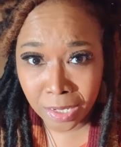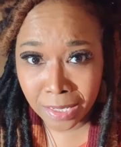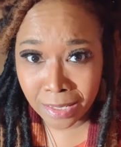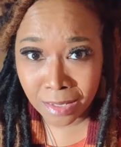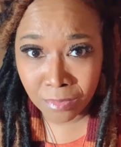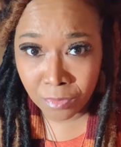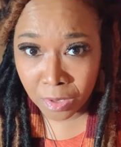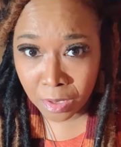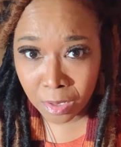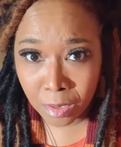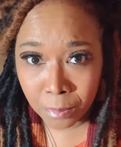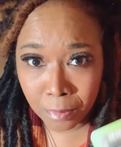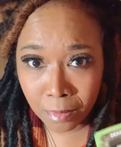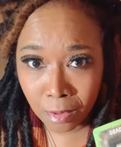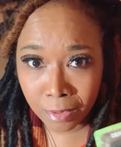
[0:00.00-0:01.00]
give up,
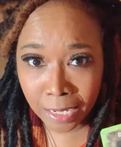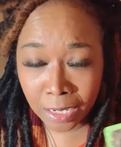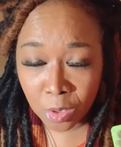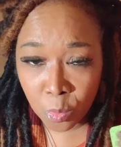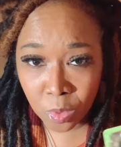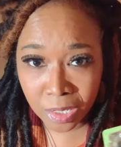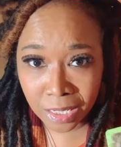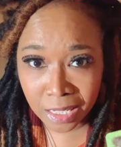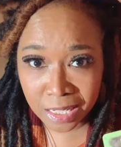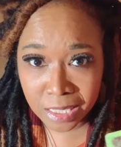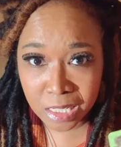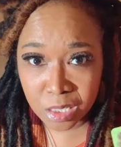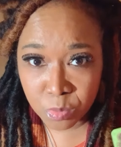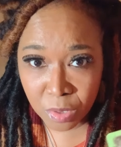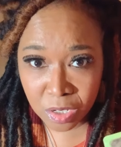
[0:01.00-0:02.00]
or they don't want to let
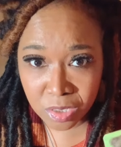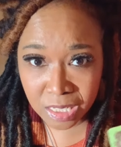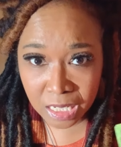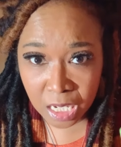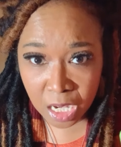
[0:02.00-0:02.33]
this person